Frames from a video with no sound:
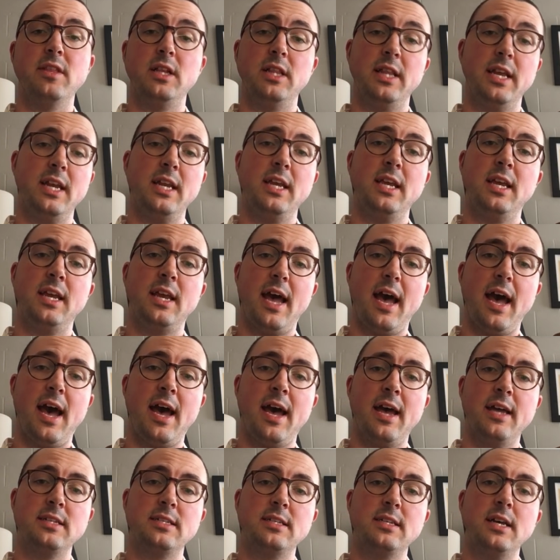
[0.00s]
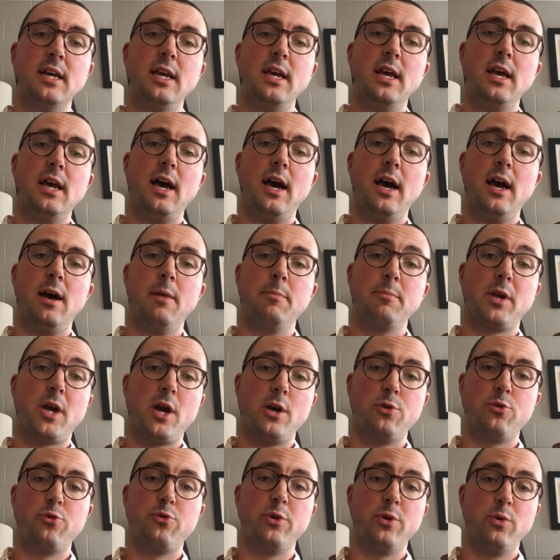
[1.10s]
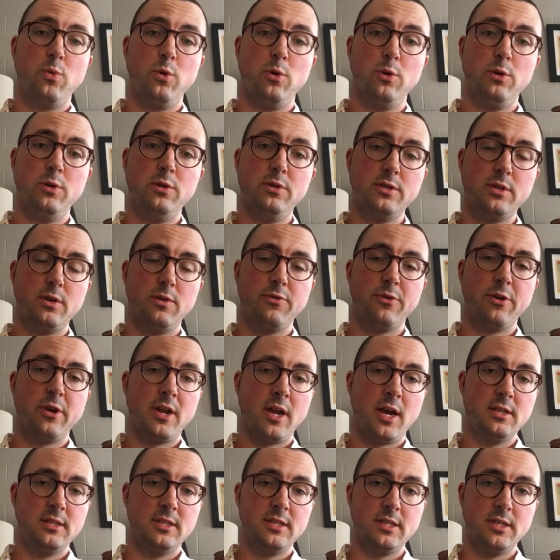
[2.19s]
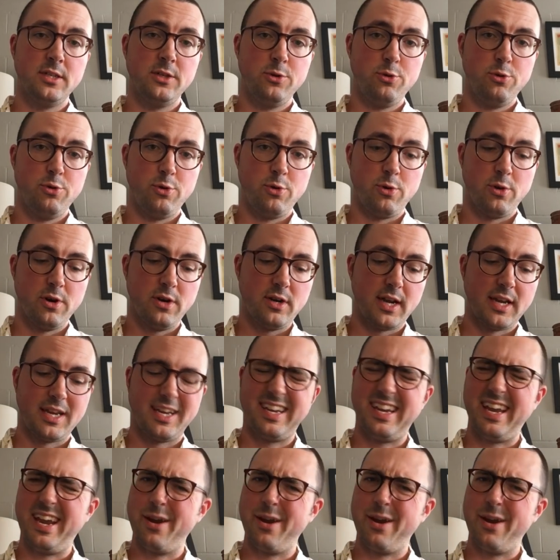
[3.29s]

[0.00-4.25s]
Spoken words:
And the lady at Country Wools over in Hudson, New York,